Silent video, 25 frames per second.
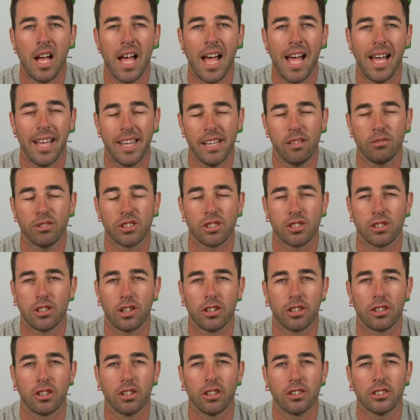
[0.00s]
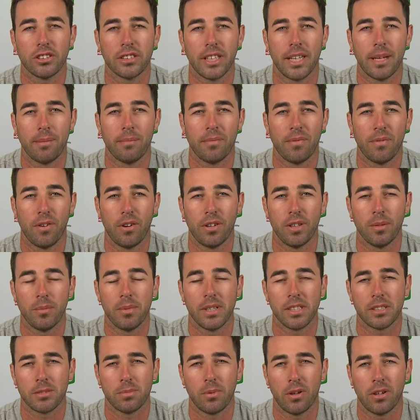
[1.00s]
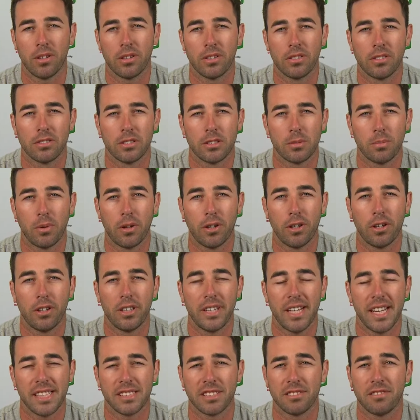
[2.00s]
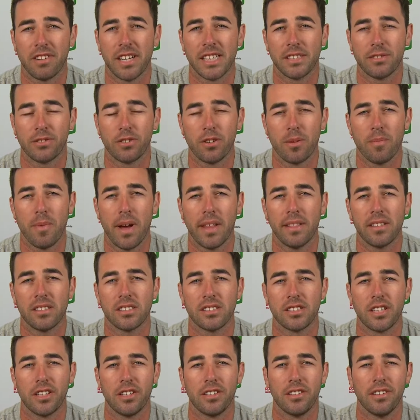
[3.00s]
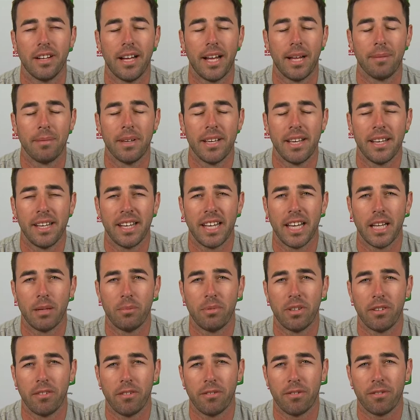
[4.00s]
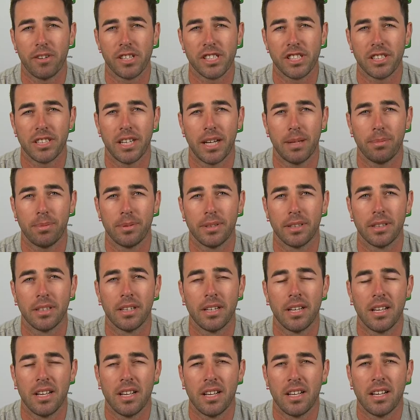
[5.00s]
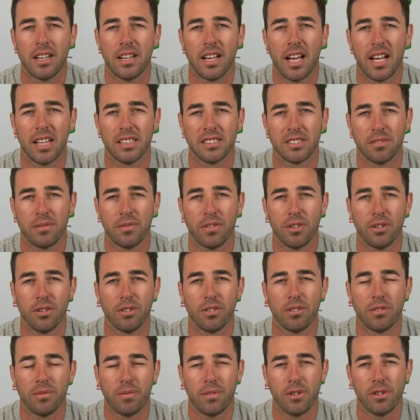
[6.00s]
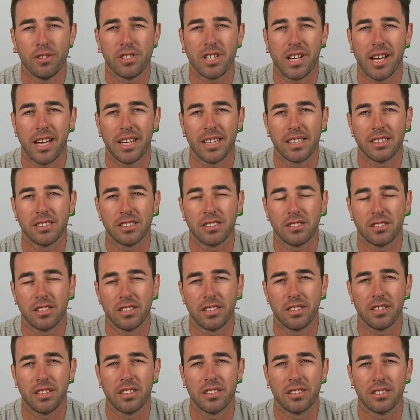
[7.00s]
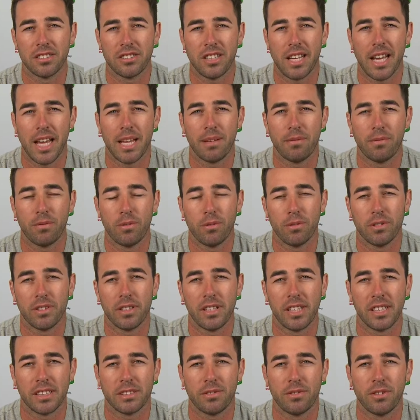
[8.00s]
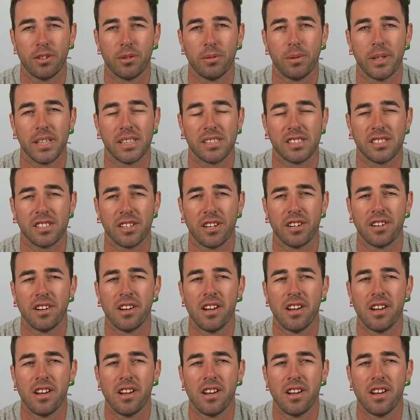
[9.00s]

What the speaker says: He'll just slot across, find the best spot early. He hasn't raced for a month, so he had a bit of a freshen up, and there's a few targets to aim for in the next few weeks. So